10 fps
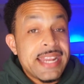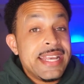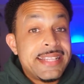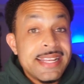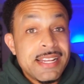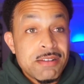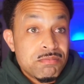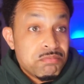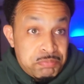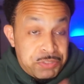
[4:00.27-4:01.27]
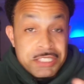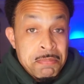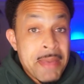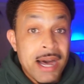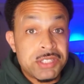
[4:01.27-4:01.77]
he didn't just
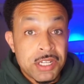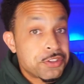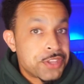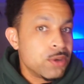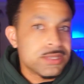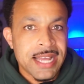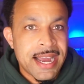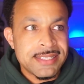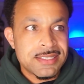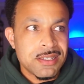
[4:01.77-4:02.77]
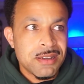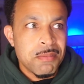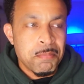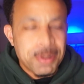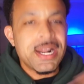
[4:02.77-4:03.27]
melt under those lights,
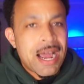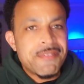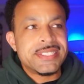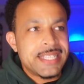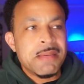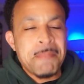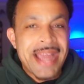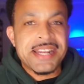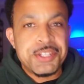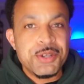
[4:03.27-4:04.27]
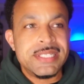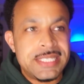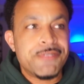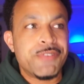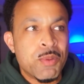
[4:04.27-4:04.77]
but obviously the magnitude is
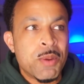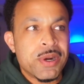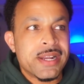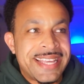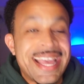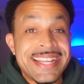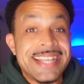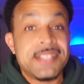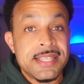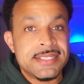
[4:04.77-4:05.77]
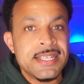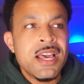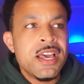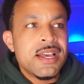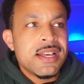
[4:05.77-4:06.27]
different when we're getting into this
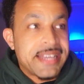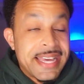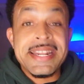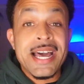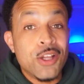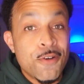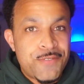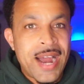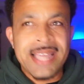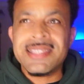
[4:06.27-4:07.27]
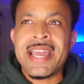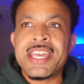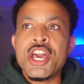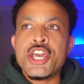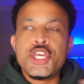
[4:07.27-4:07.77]
Canelo fight. Like,
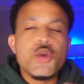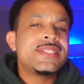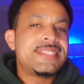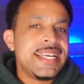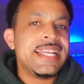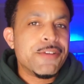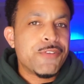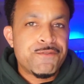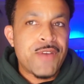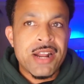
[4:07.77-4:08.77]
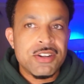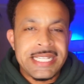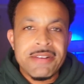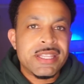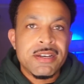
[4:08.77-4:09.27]
you would see different fighters
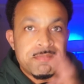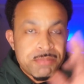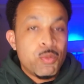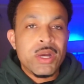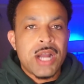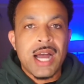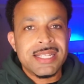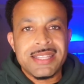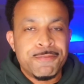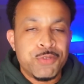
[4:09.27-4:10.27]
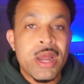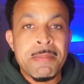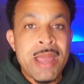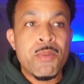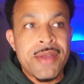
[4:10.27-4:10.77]
during the, we'll call it the Floyd
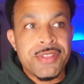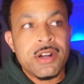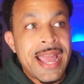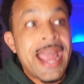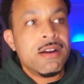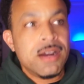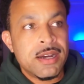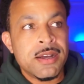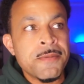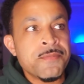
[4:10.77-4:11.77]
Mayweather era.